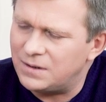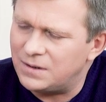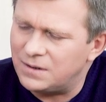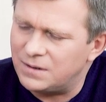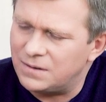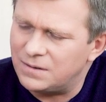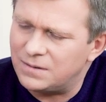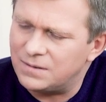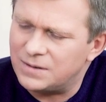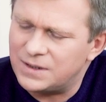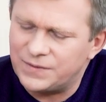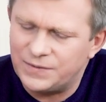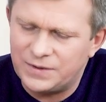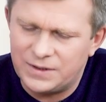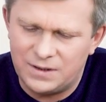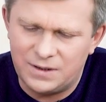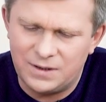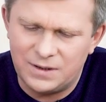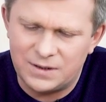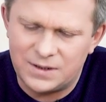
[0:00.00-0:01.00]
these holy
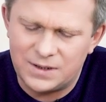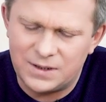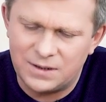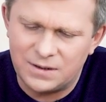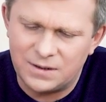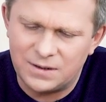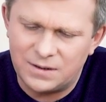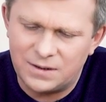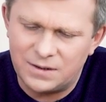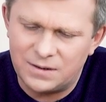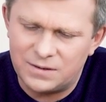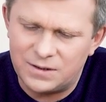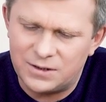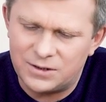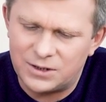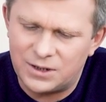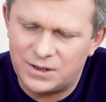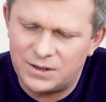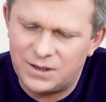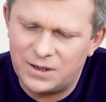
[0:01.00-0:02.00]
fathers, as you say,
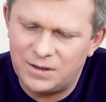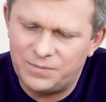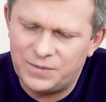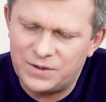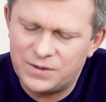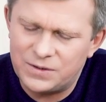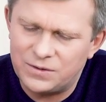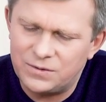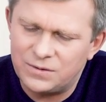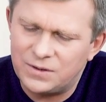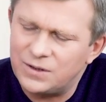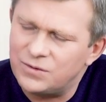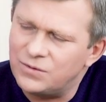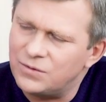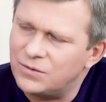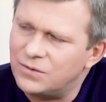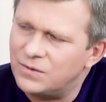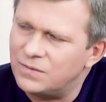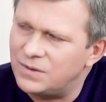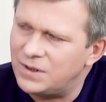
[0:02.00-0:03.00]
also describe
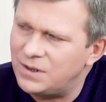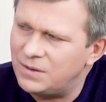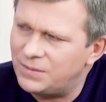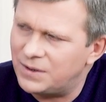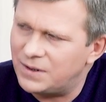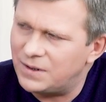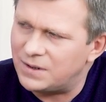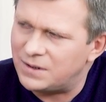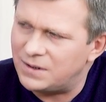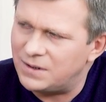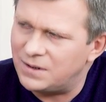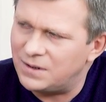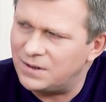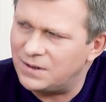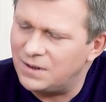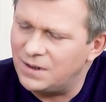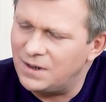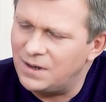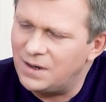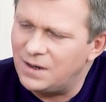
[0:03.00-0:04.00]
spiritual practices.
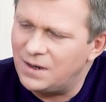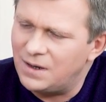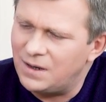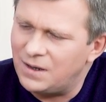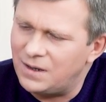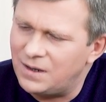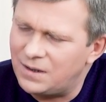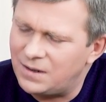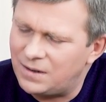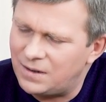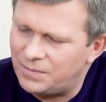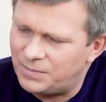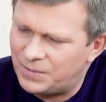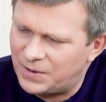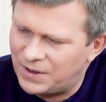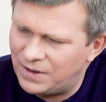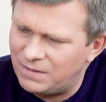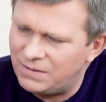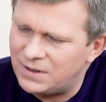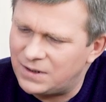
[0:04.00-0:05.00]
And the
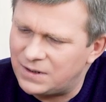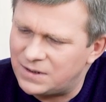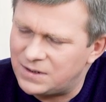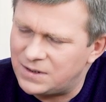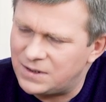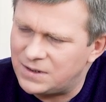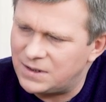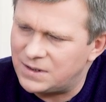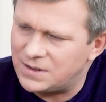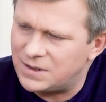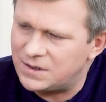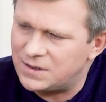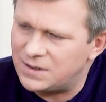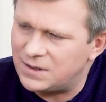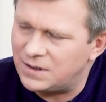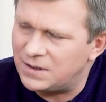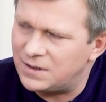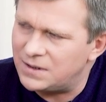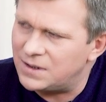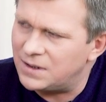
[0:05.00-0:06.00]
correct association
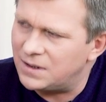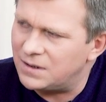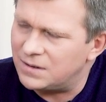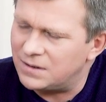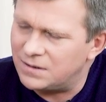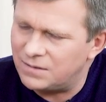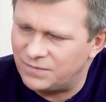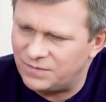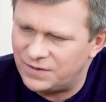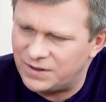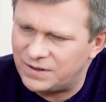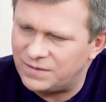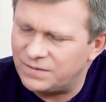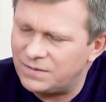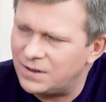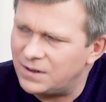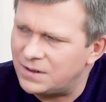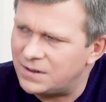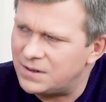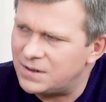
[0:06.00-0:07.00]
here is being
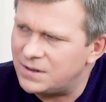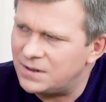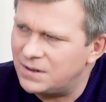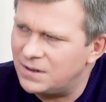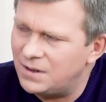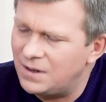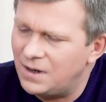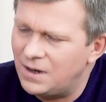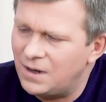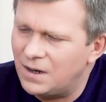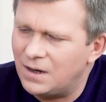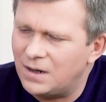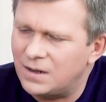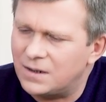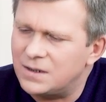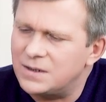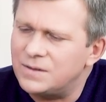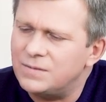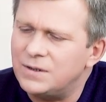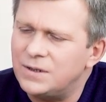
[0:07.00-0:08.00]
pulled out.
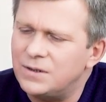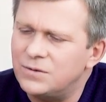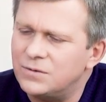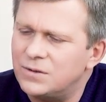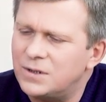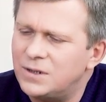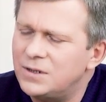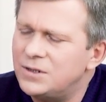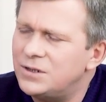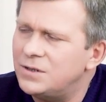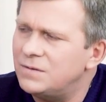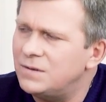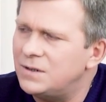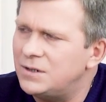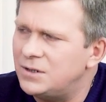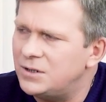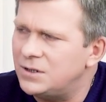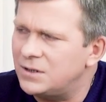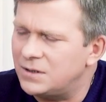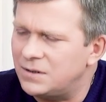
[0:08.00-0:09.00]
And doesn't a
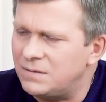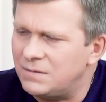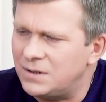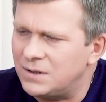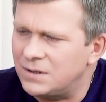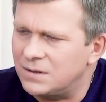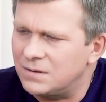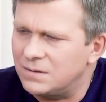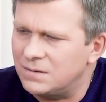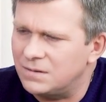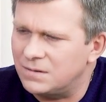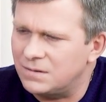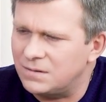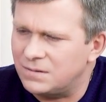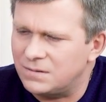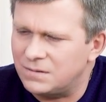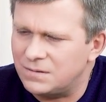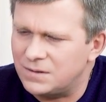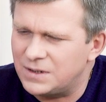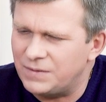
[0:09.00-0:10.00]
person lose connection
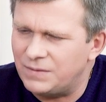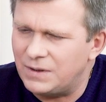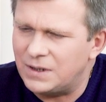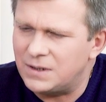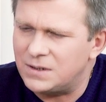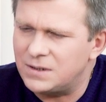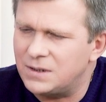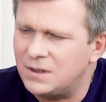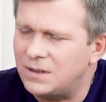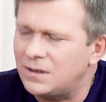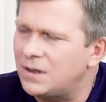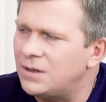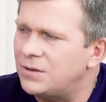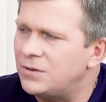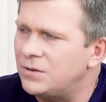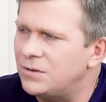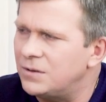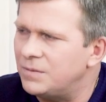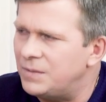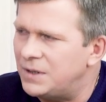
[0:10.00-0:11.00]
with this
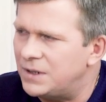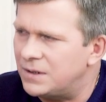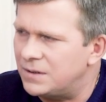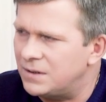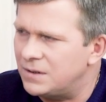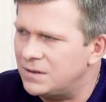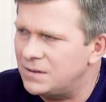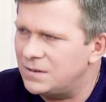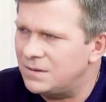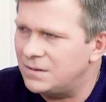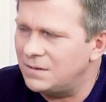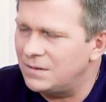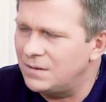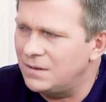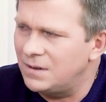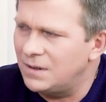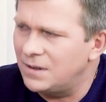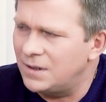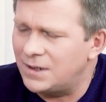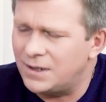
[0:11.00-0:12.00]
three-dimensionality?
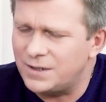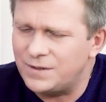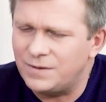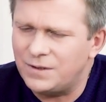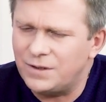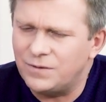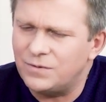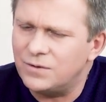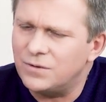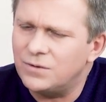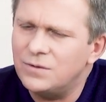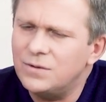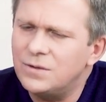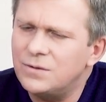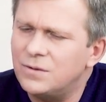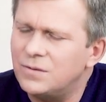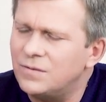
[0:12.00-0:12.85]
Doesn't he escape